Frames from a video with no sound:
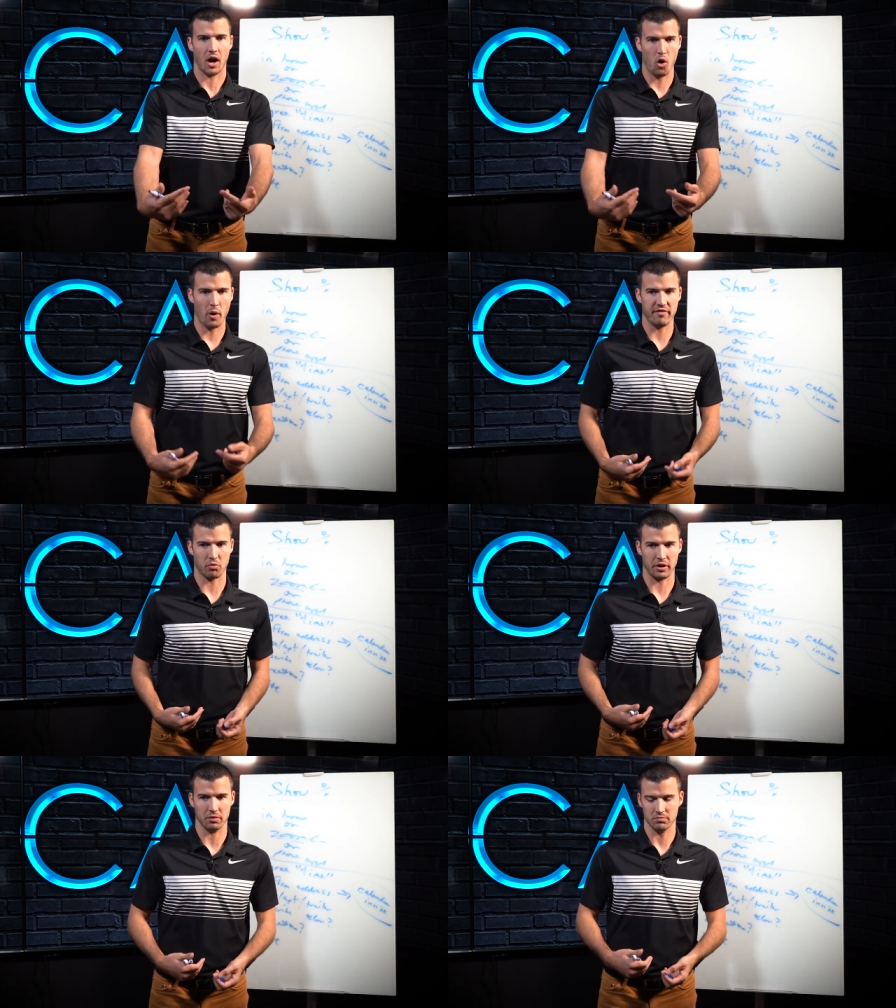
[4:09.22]
I'll wait
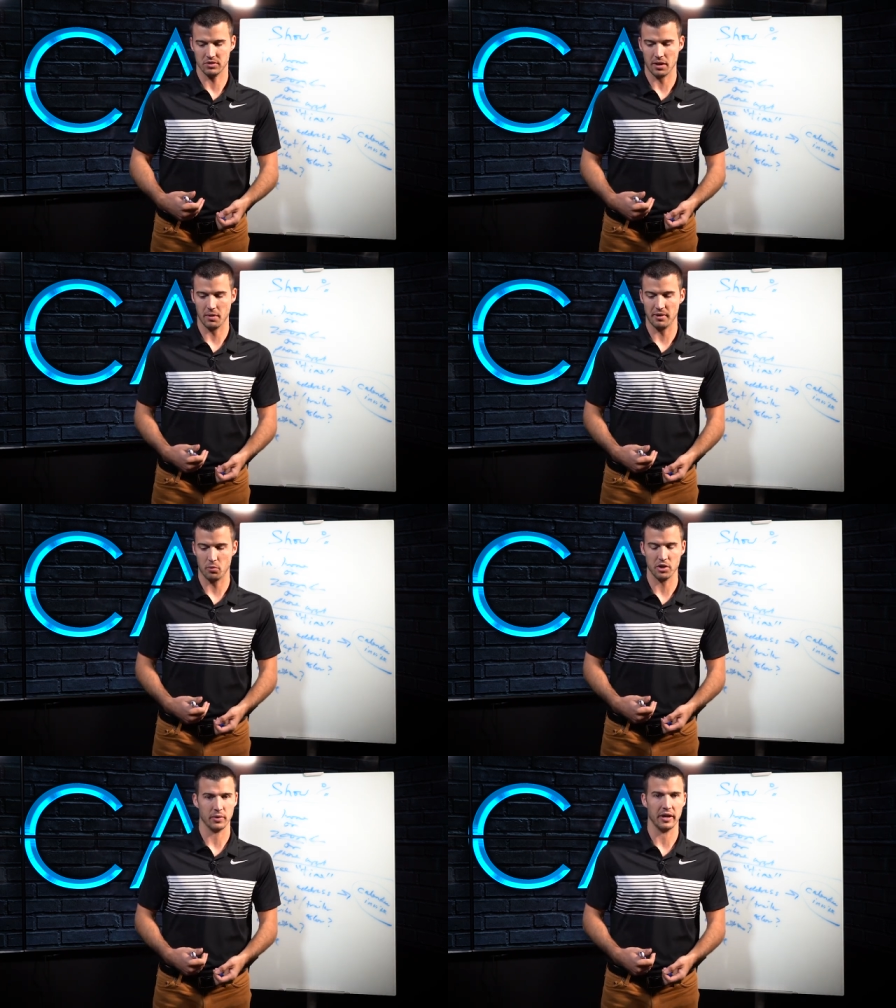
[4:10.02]
for you. Let me know
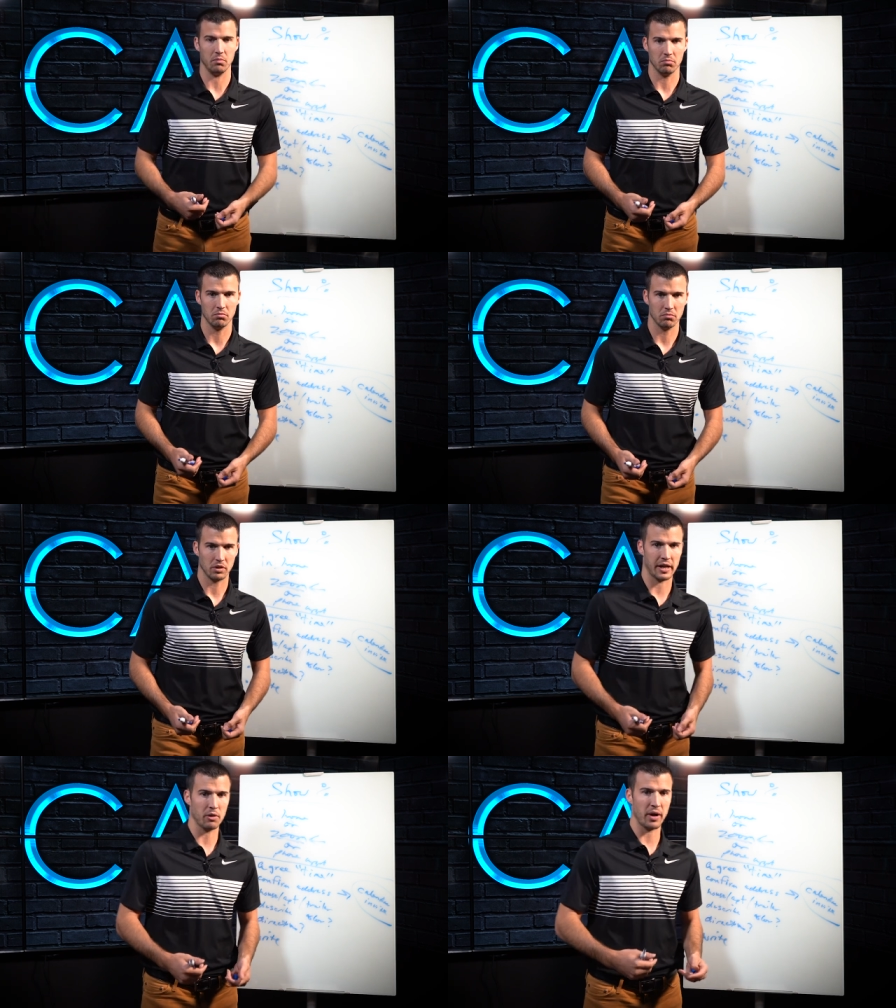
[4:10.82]
when you're ready,
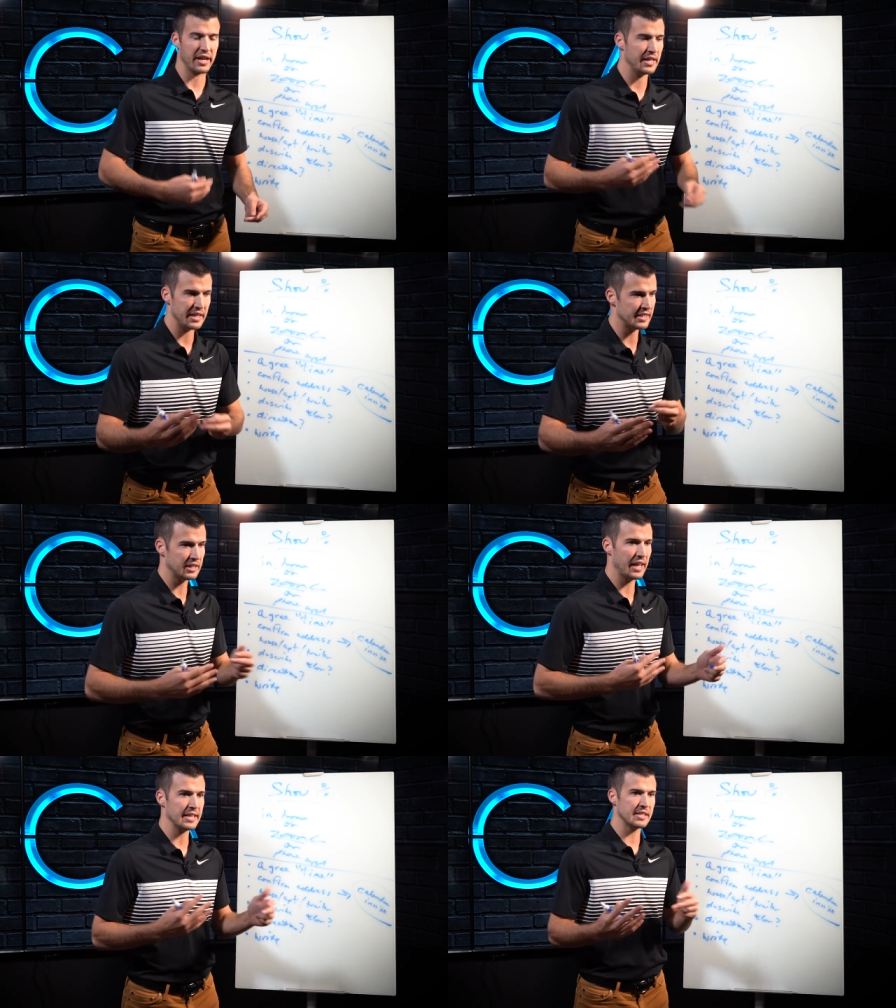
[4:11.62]
okay? Right? It's
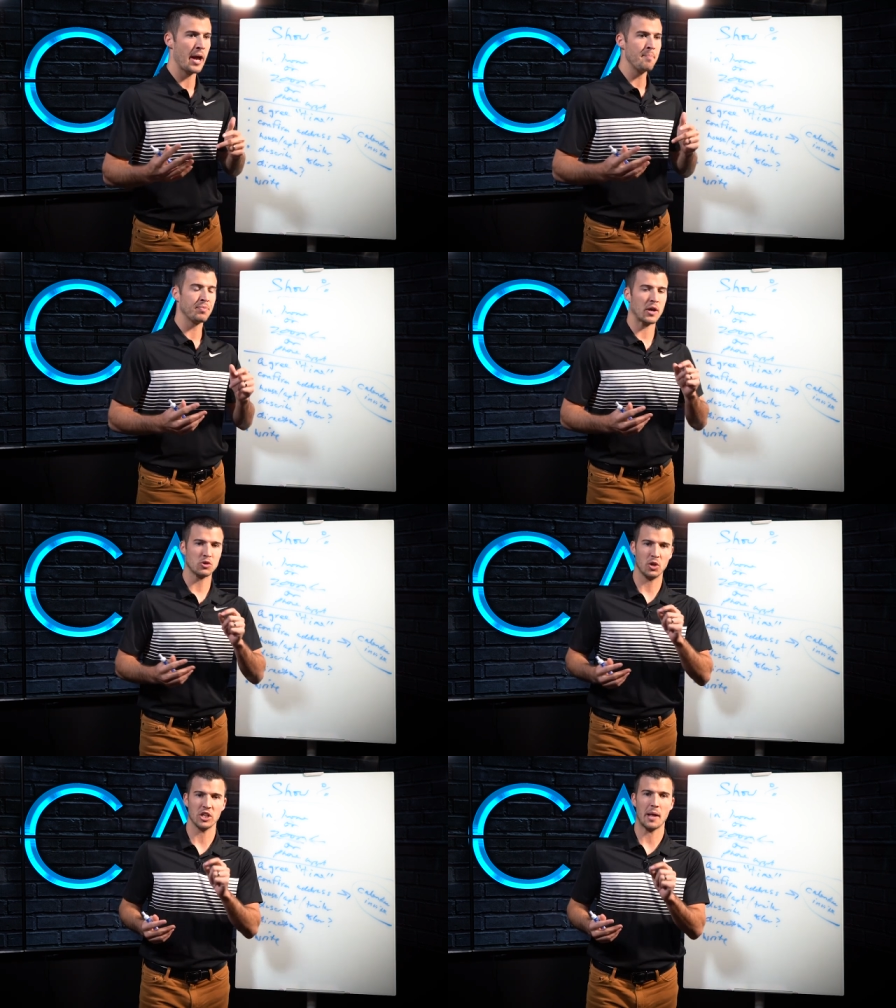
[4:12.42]
less, that's
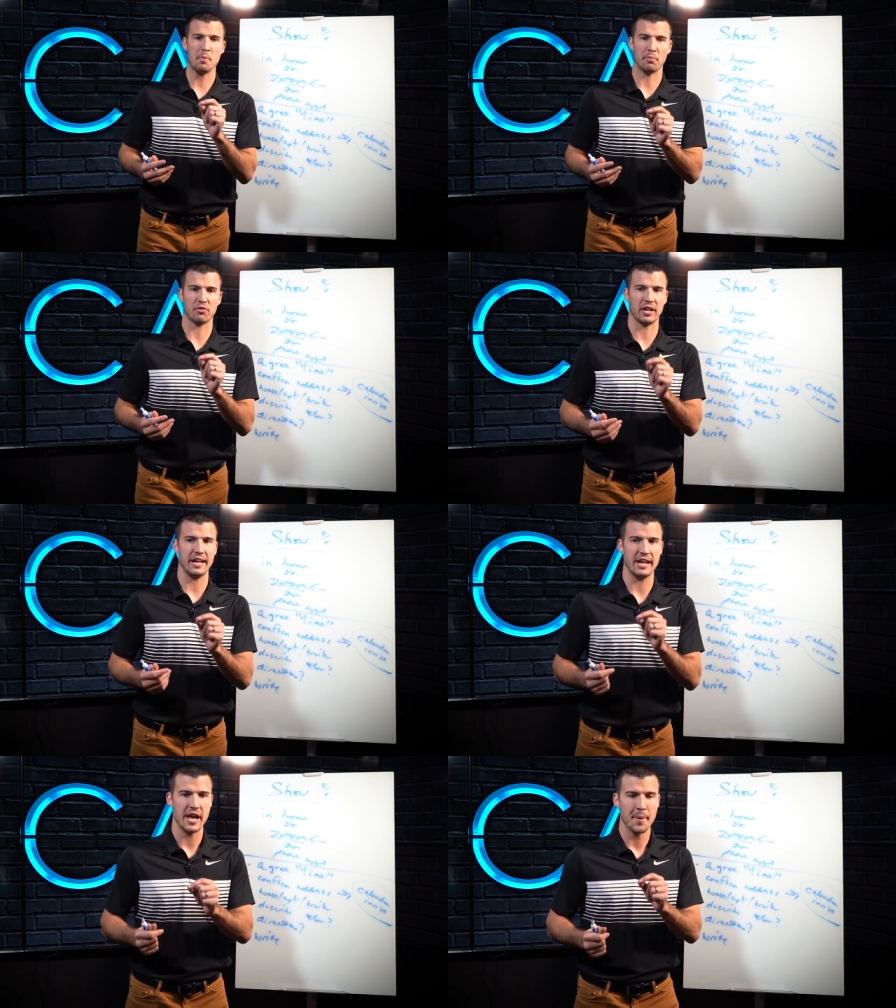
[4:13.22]
what a lot of people
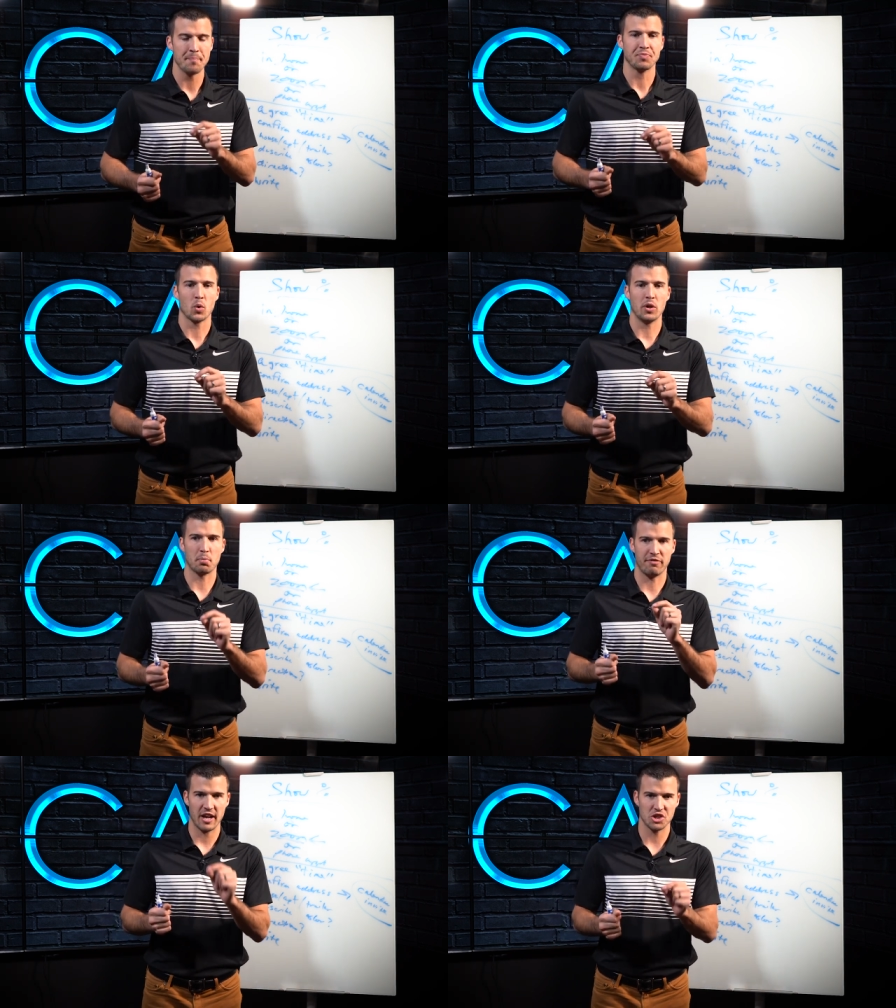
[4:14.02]
forget. With
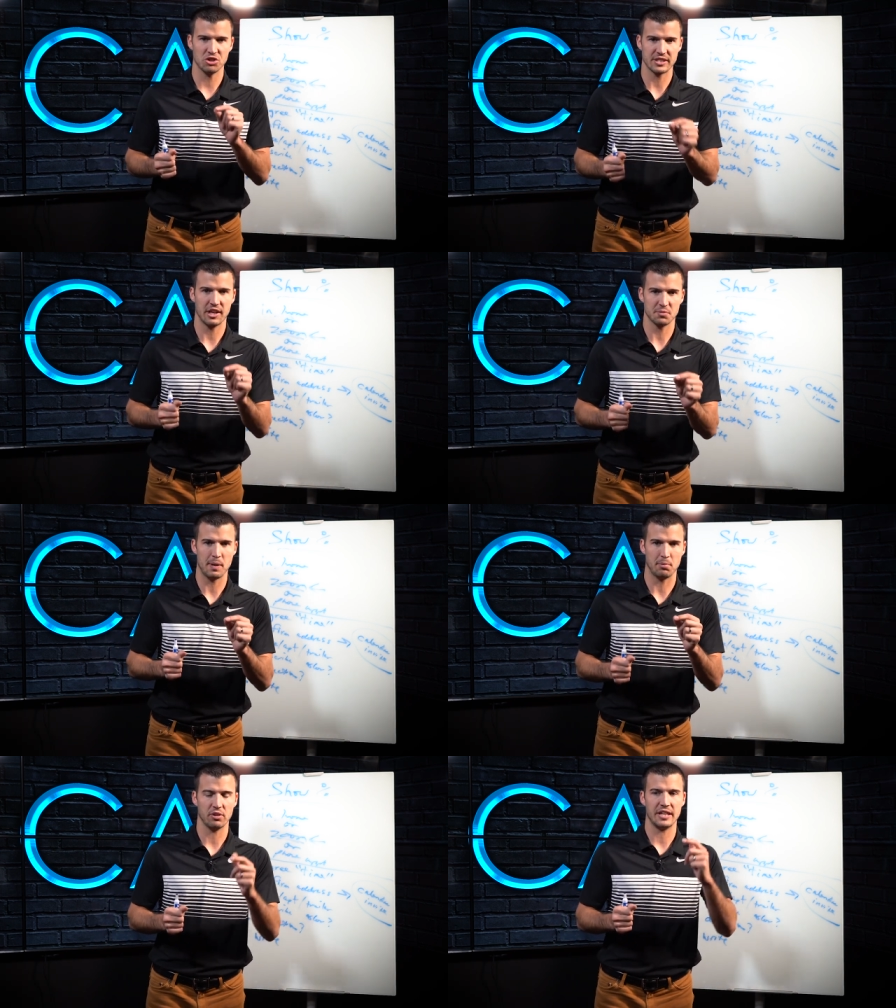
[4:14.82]
professional
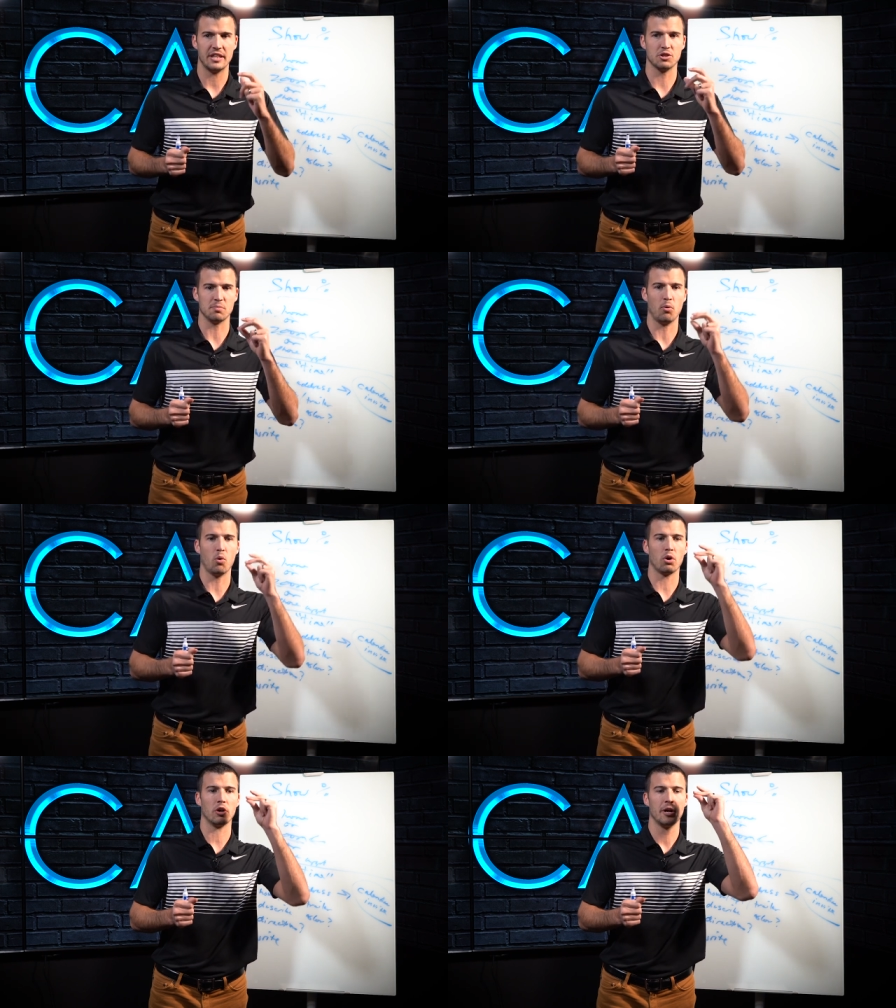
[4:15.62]
salespeople, there's
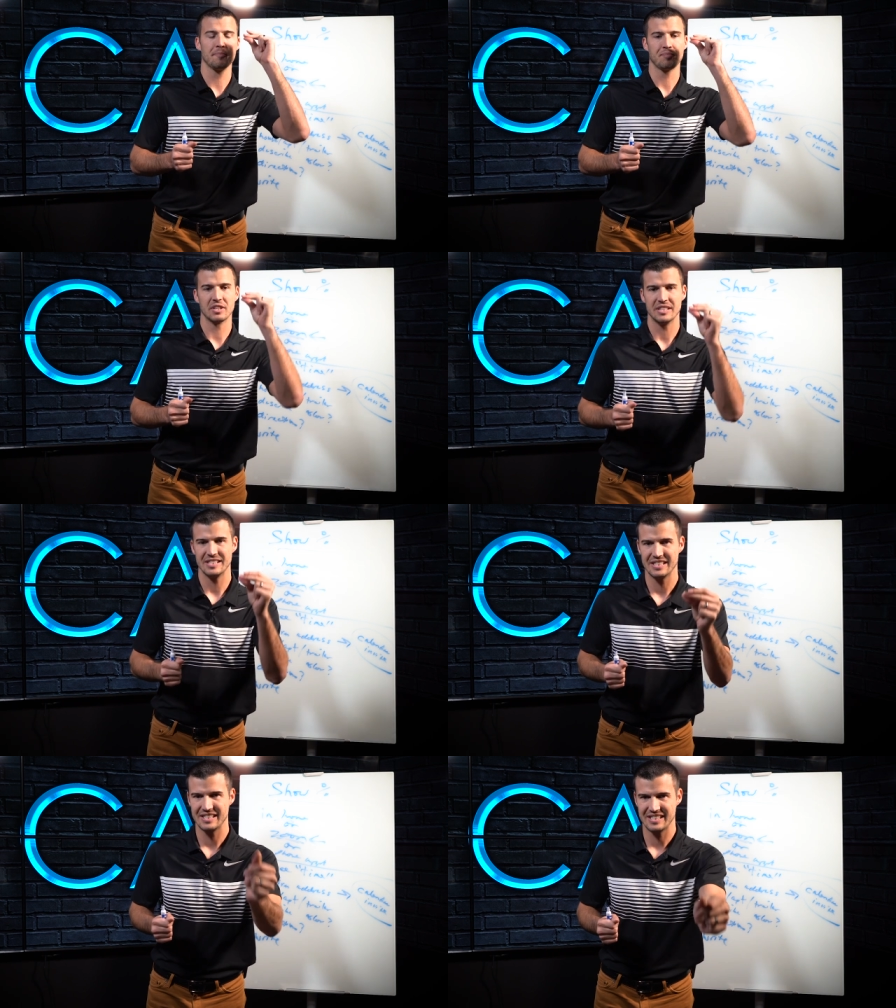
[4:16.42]
more
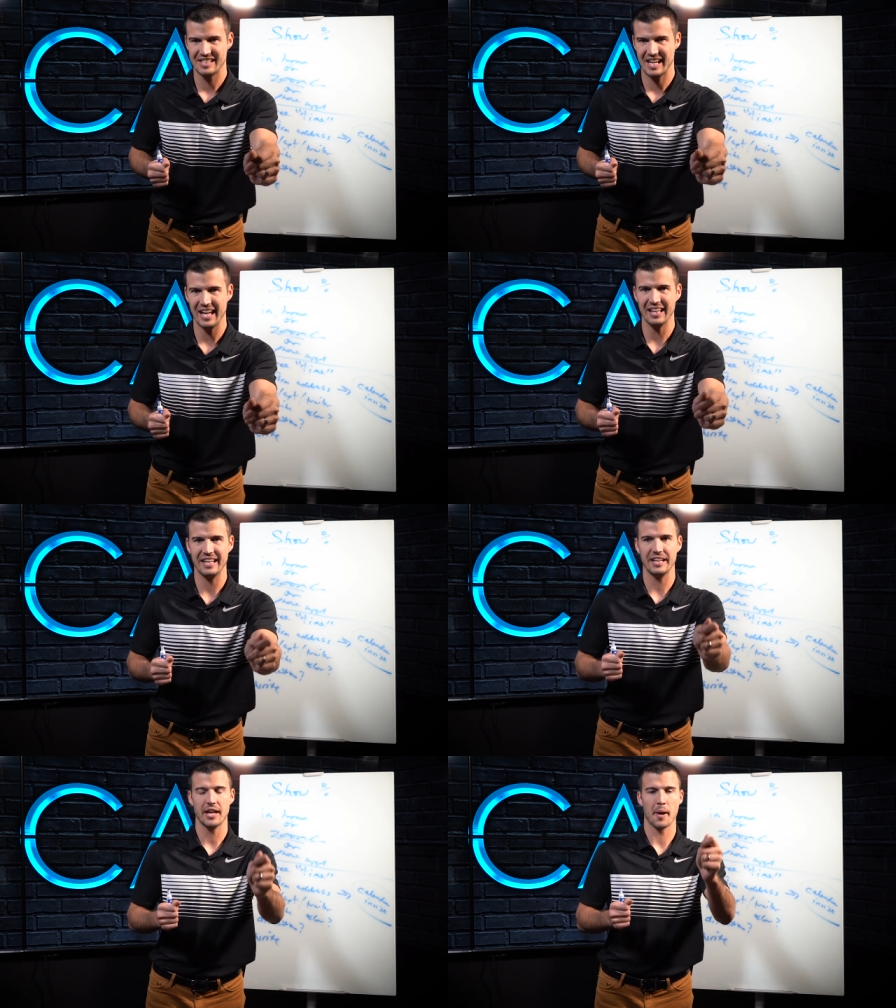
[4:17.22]

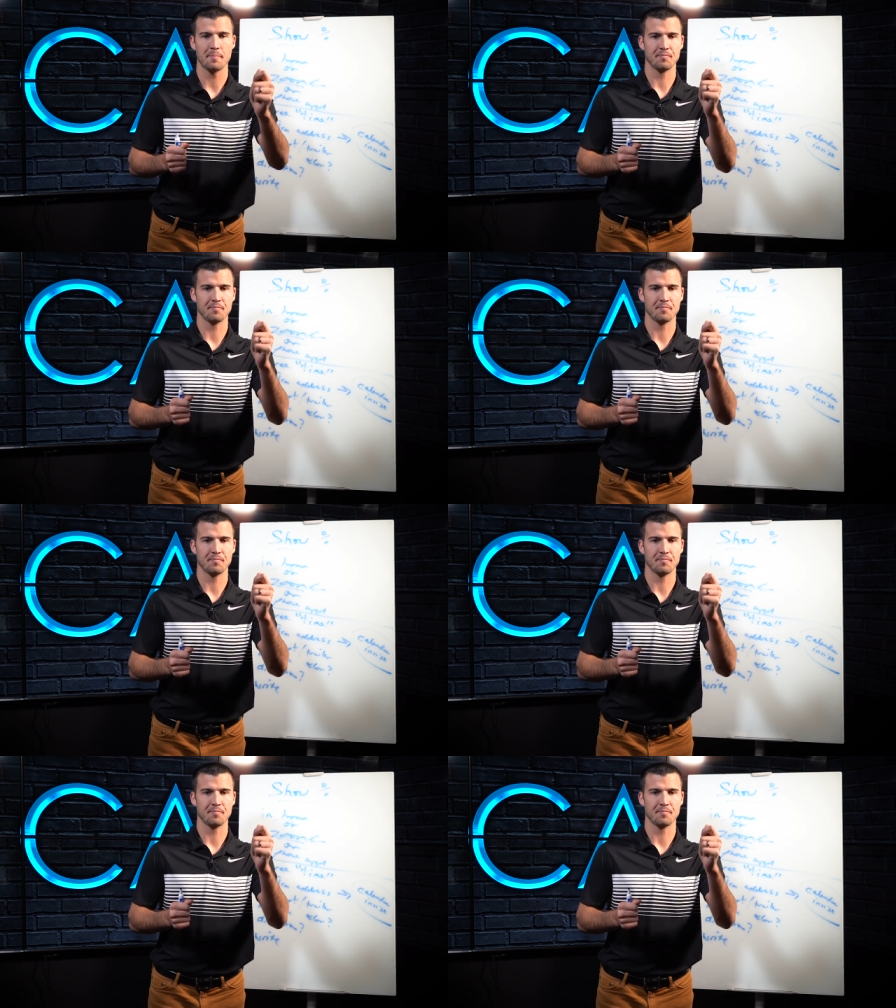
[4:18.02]
telling,